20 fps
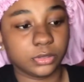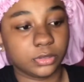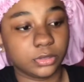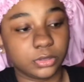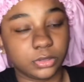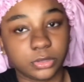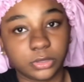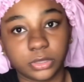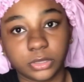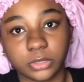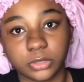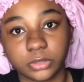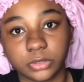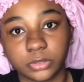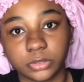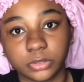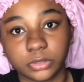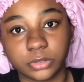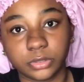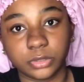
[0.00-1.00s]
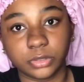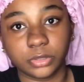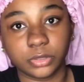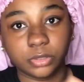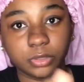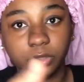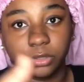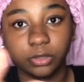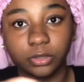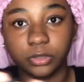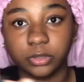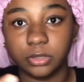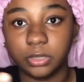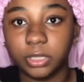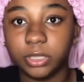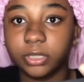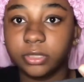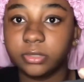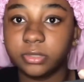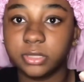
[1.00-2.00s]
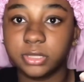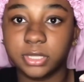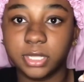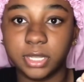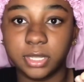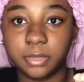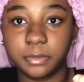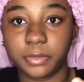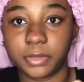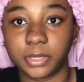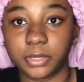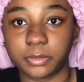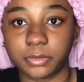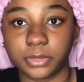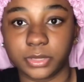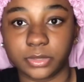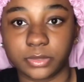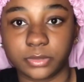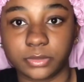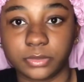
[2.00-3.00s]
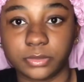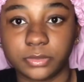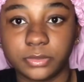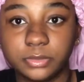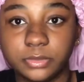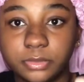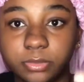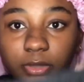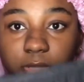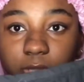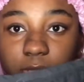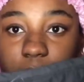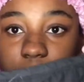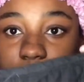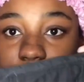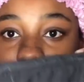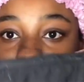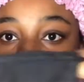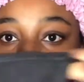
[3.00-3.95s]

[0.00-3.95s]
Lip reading: You know? It do look like a pamper though, a little bit.